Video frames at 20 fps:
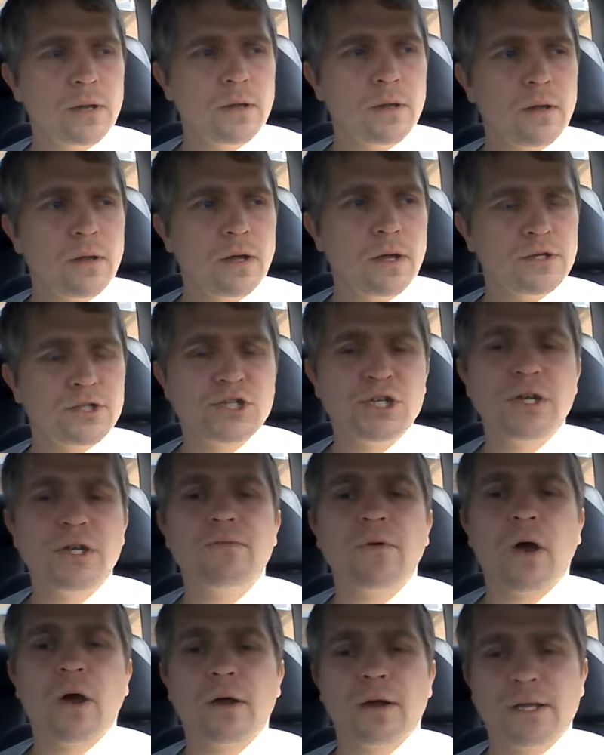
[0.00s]
a chief
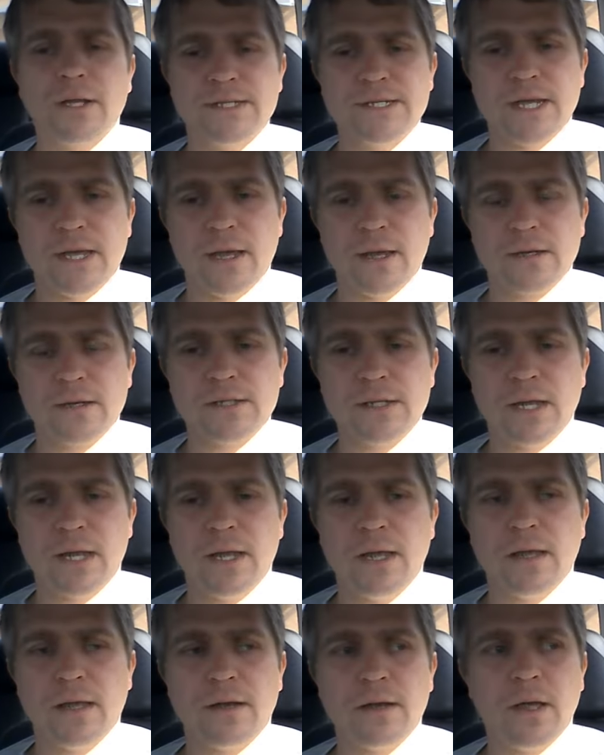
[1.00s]
architect
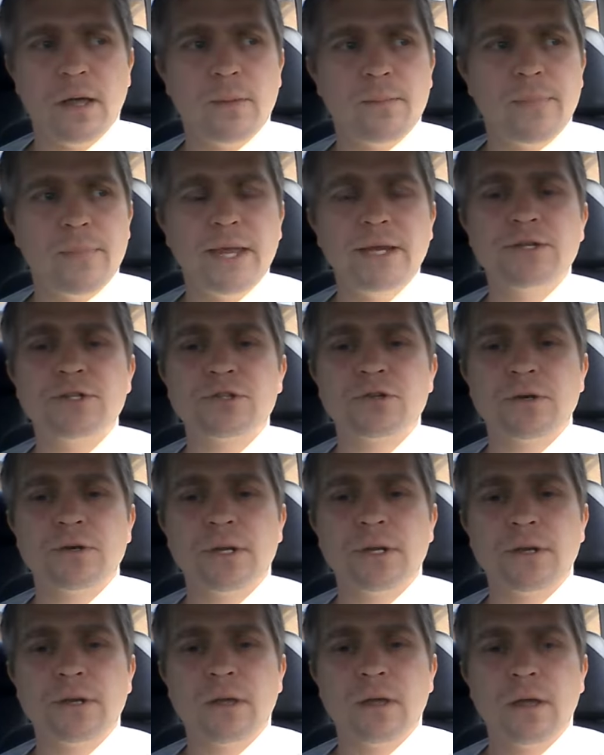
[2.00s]
and a patron